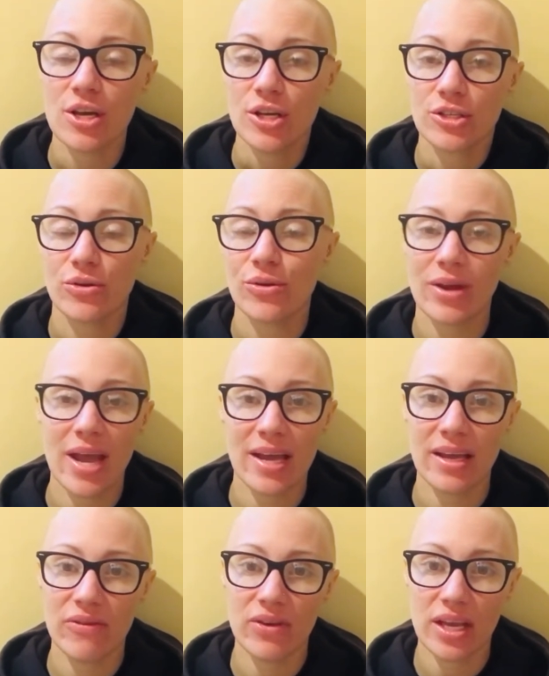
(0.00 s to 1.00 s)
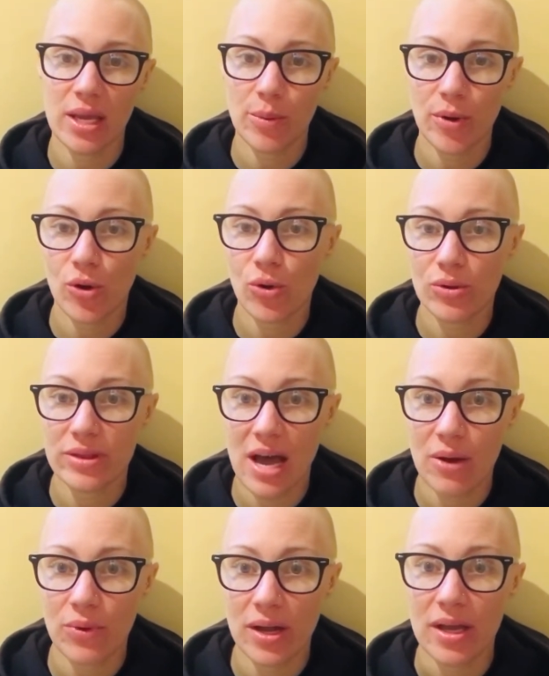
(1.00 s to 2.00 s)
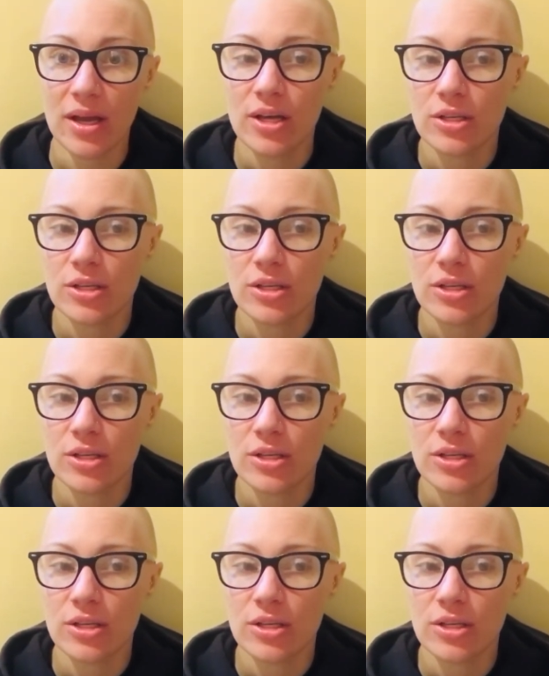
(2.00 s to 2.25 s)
So you can't even keep it cold that way.